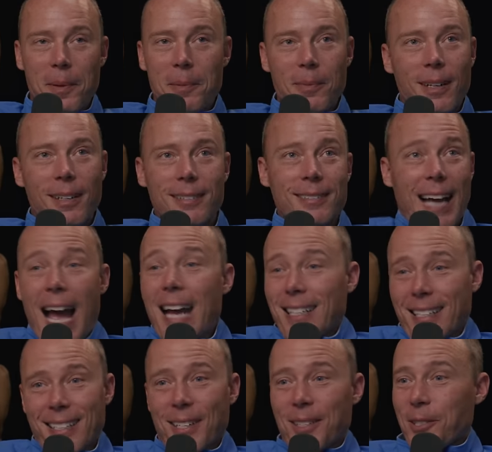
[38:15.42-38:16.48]
remember I
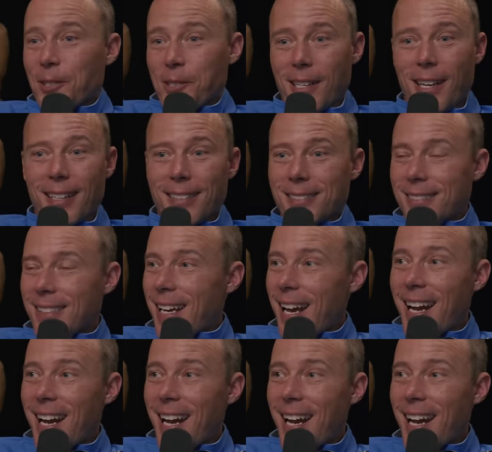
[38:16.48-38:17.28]
didn't understand.